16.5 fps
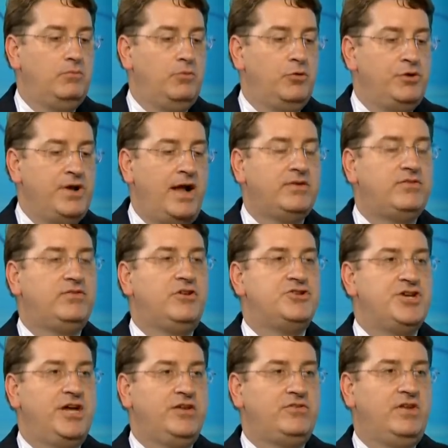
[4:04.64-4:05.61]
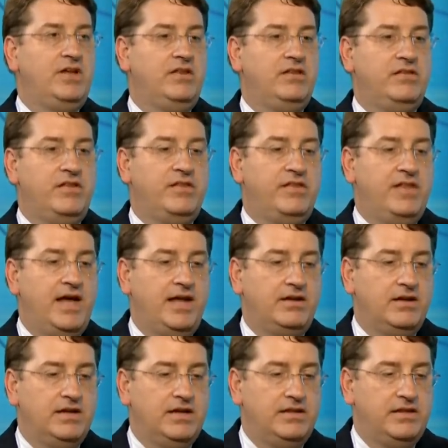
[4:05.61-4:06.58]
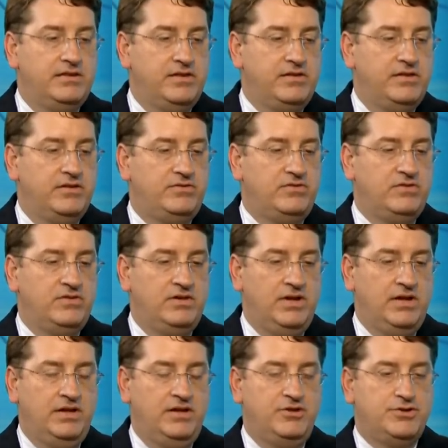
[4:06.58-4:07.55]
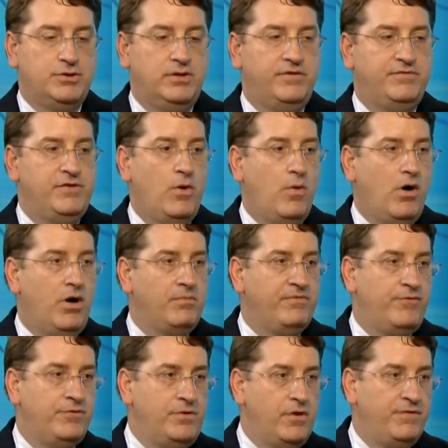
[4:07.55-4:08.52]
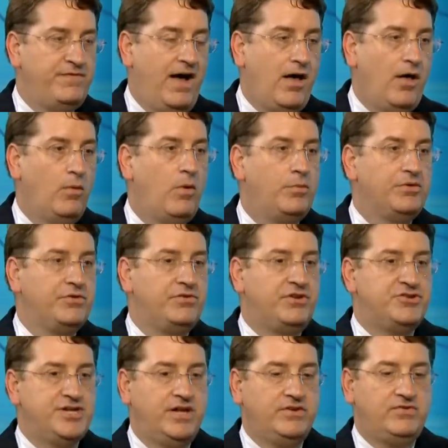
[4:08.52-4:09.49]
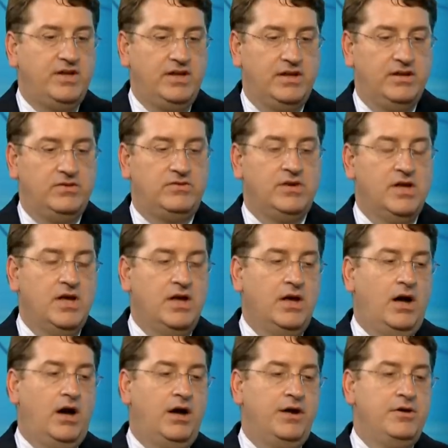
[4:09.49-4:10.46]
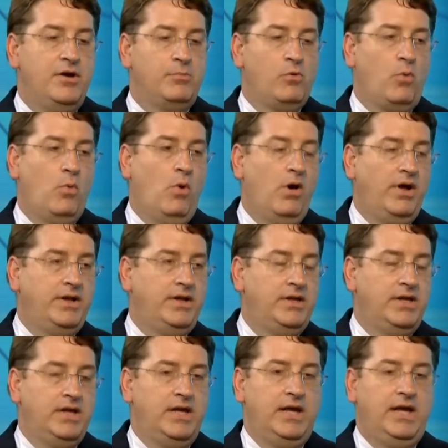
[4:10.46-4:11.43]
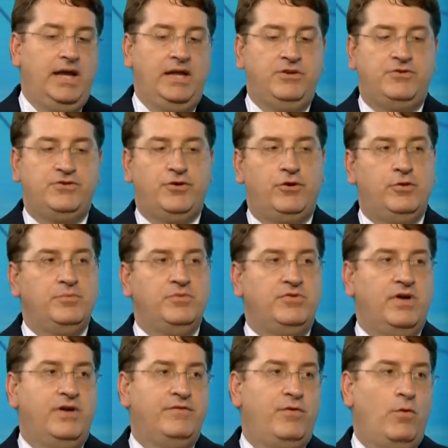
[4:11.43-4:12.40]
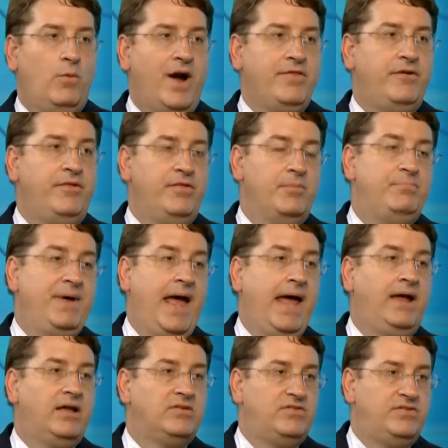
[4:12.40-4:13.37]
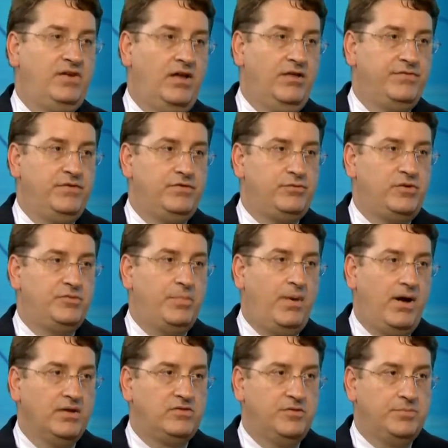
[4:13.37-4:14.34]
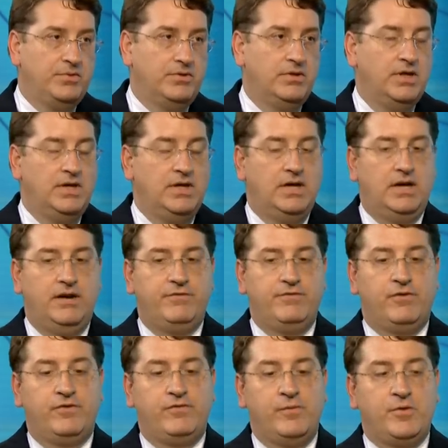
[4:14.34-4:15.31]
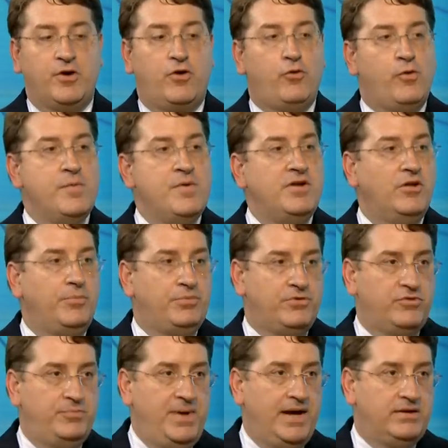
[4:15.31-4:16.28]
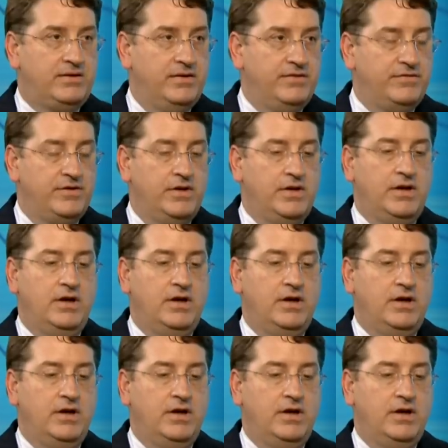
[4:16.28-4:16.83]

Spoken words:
We're not suggesting that this is an issue of no harm, no foul. What we're suggesting is, number one, in terms of whether the bank itself is responsible from a criminal perspective,